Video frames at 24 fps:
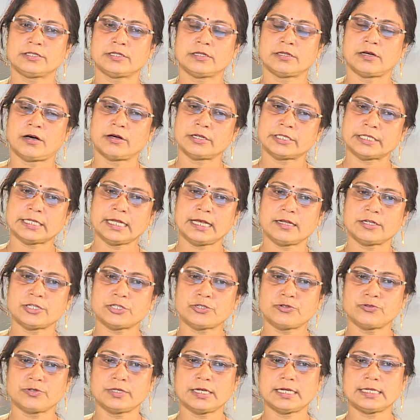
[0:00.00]
or
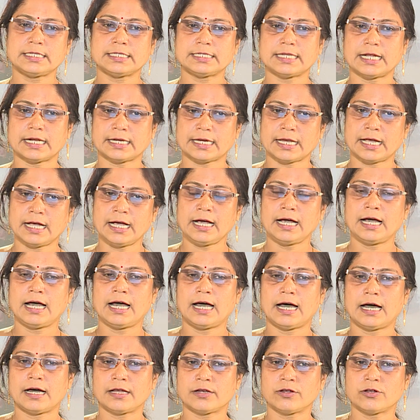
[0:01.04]
students data
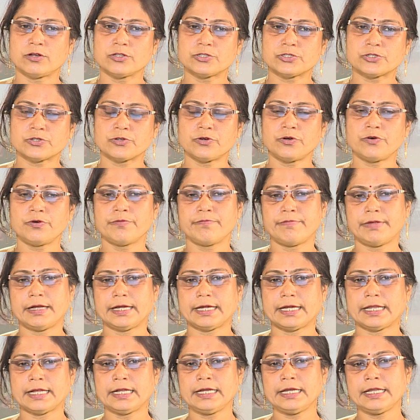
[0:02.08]
are also
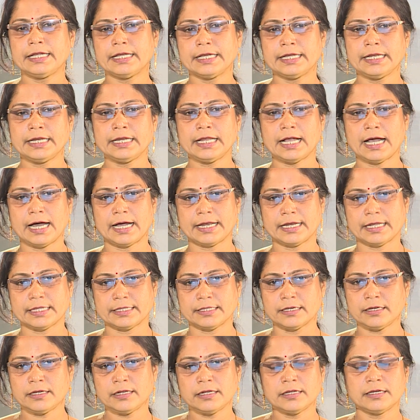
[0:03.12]
maintained in
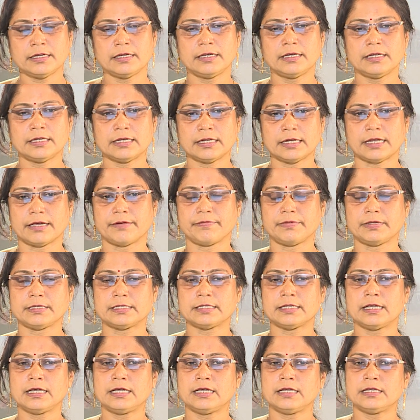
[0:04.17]
another database.
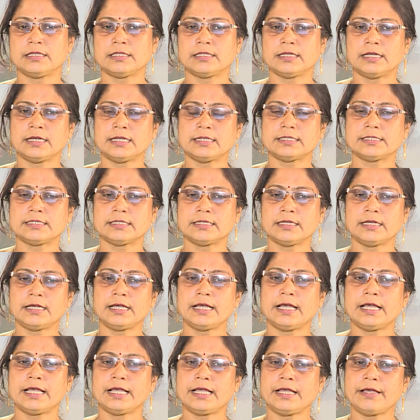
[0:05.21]
Hence,
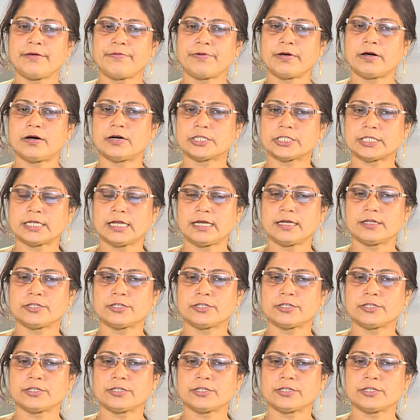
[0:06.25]
if a hostel